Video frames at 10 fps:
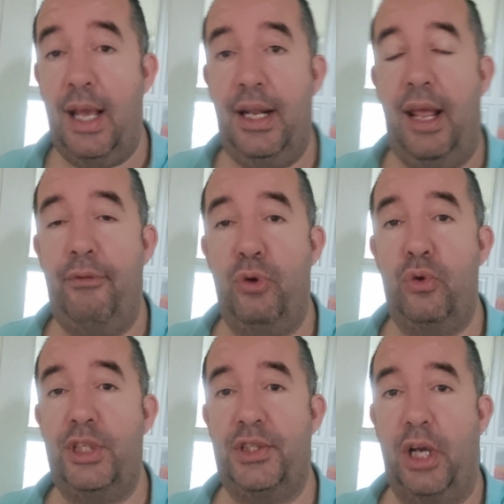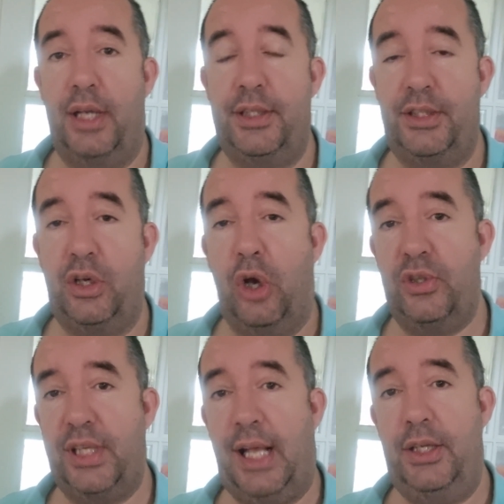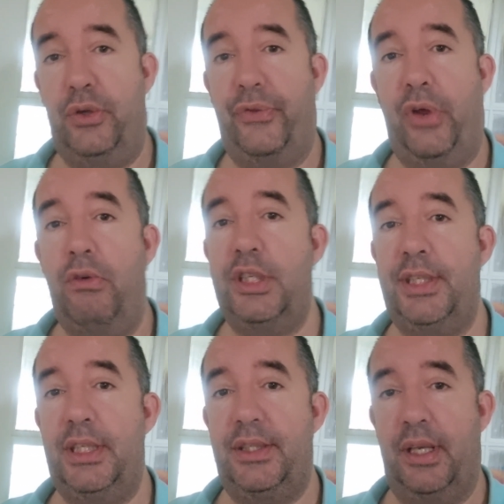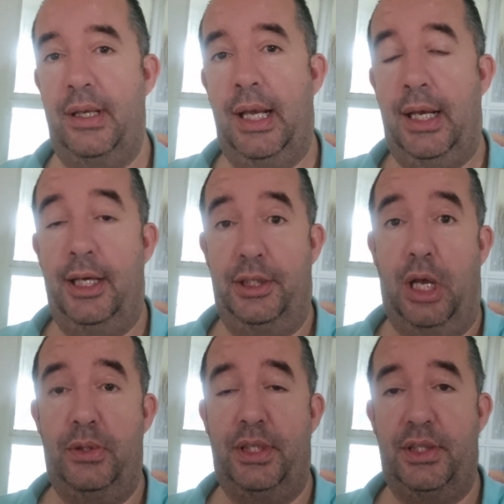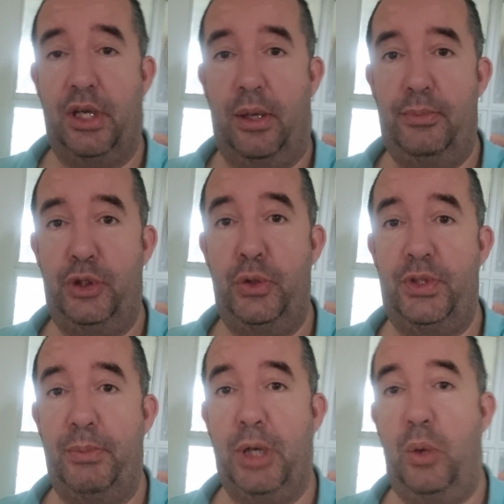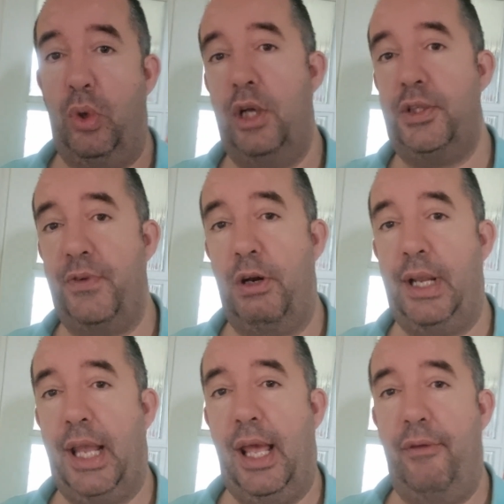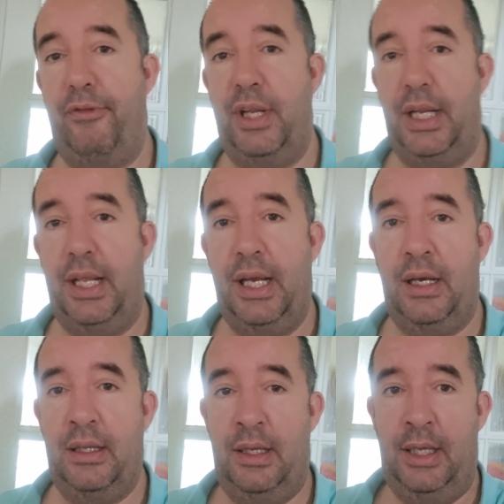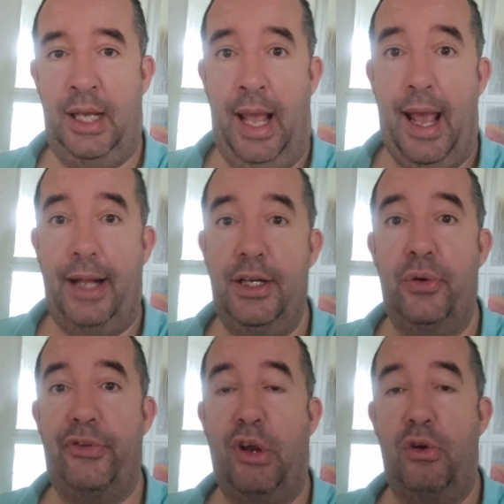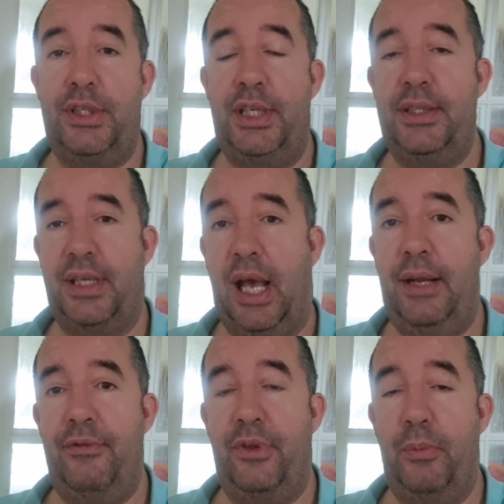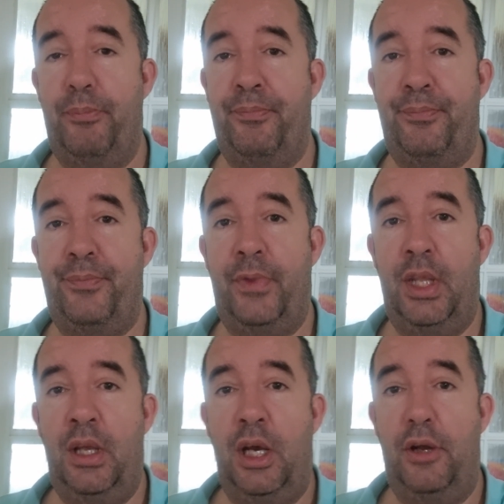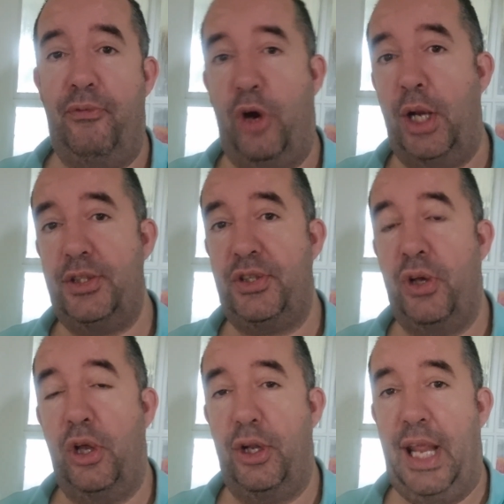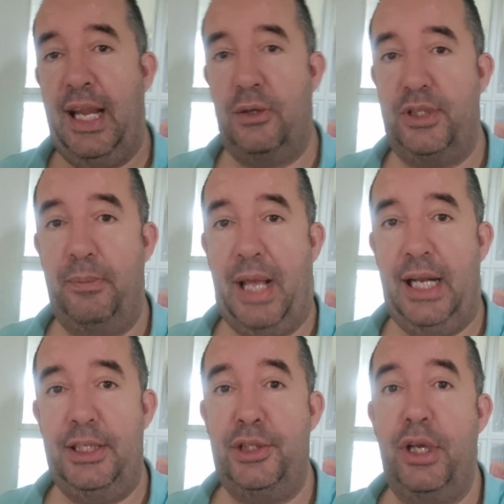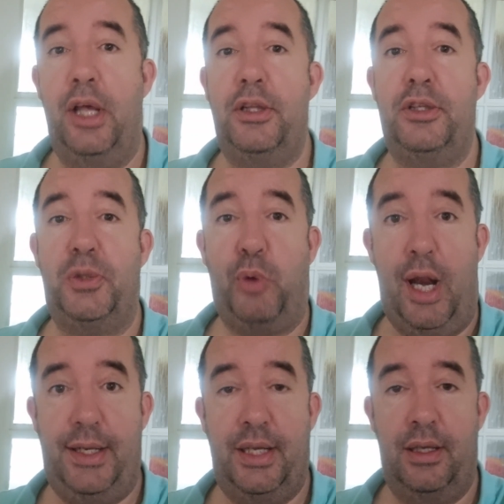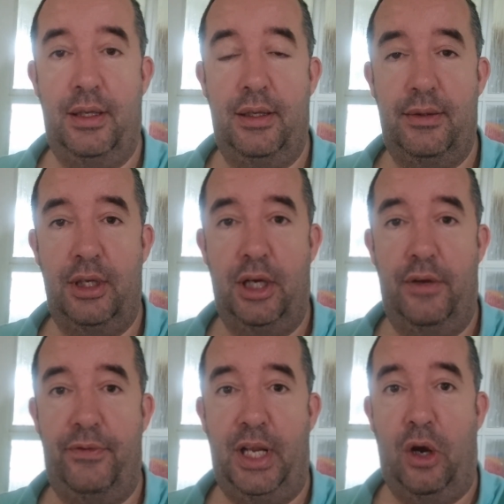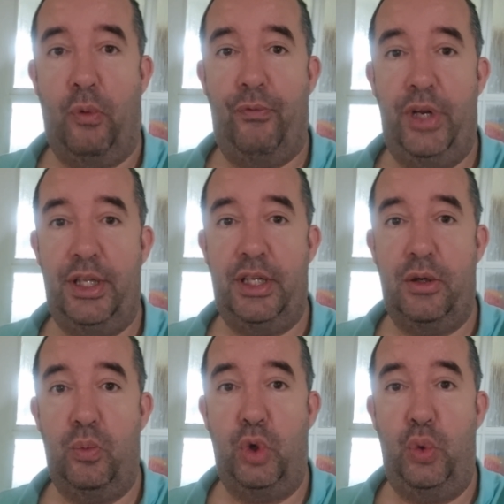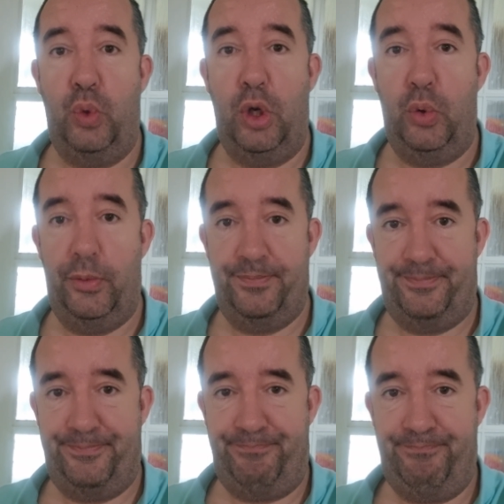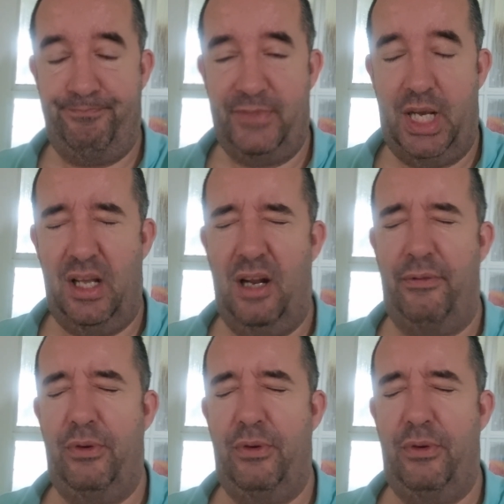and therefore decided to contact the authorities. Notice I'm choosing my words very carefully here. And the authorities gave them advice on how to manage the spread of the old Vindo woo woo. And I